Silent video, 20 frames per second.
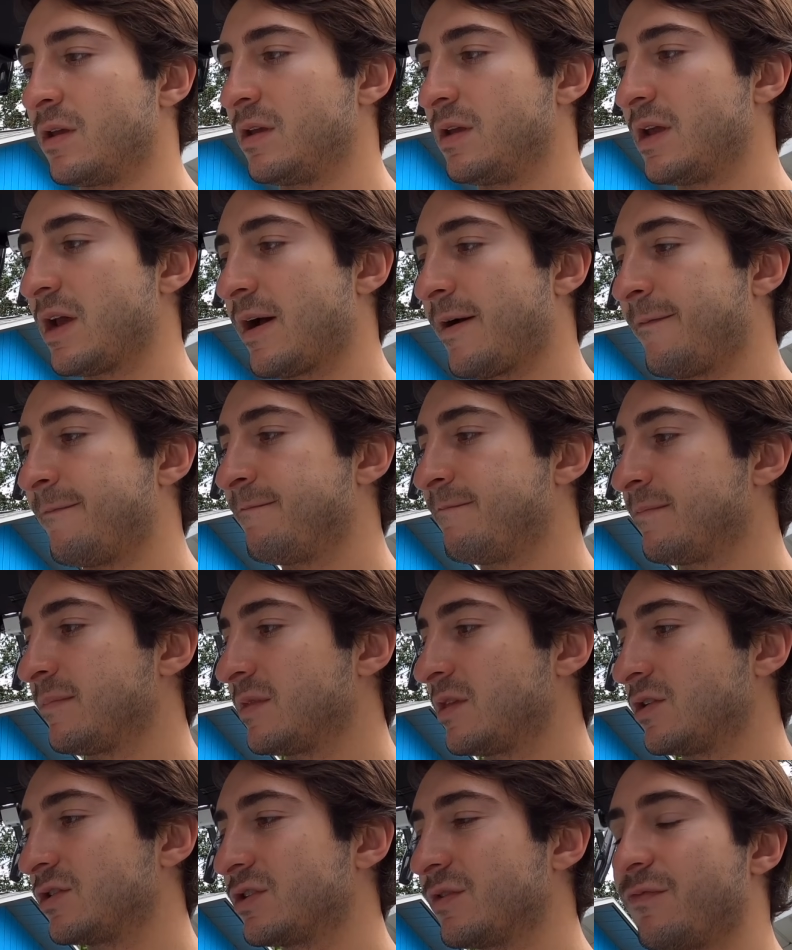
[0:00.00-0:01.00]
Yeah,
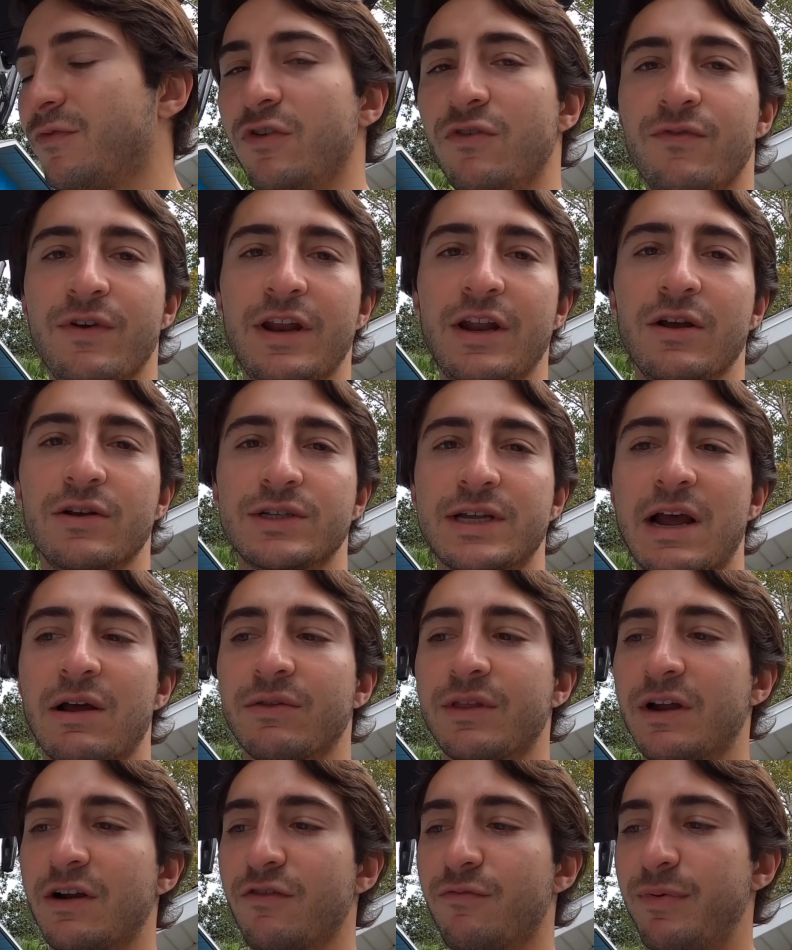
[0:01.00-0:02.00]
there's a few videos
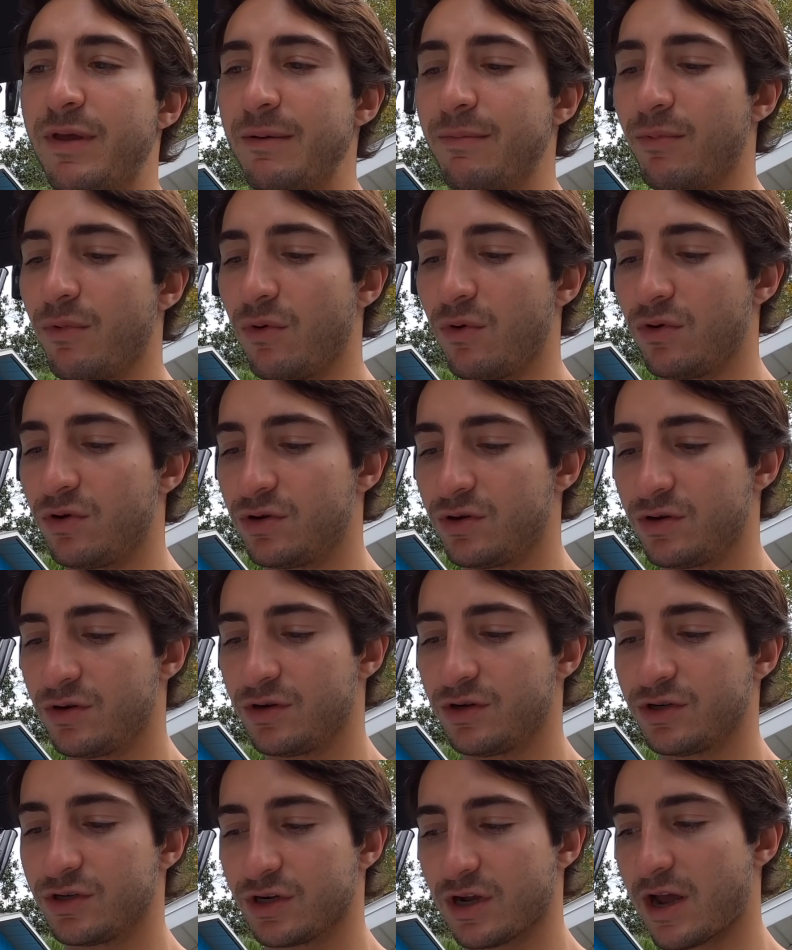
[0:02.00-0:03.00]
out there of people
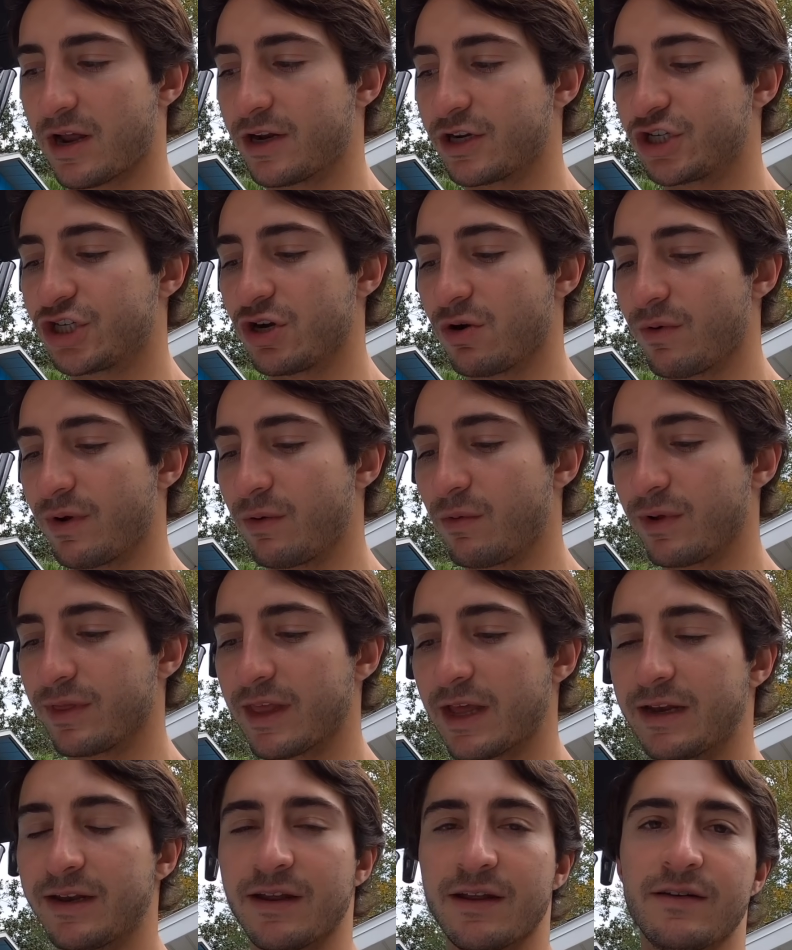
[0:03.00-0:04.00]
kind of showing what
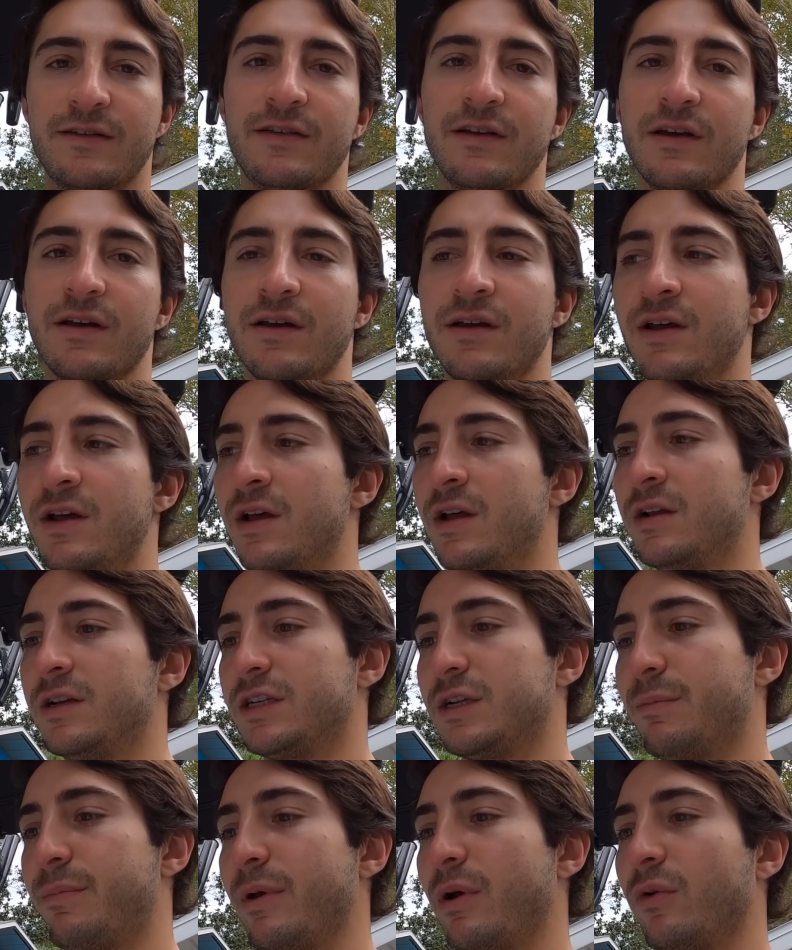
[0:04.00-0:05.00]
they did to
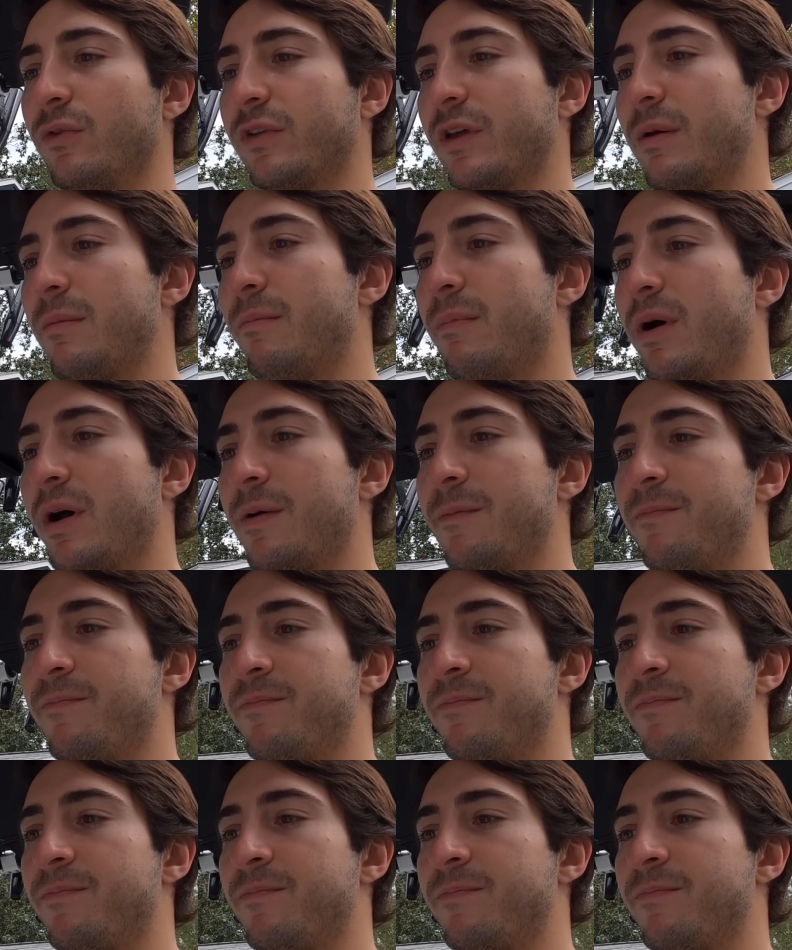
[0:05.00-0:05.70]
build it, but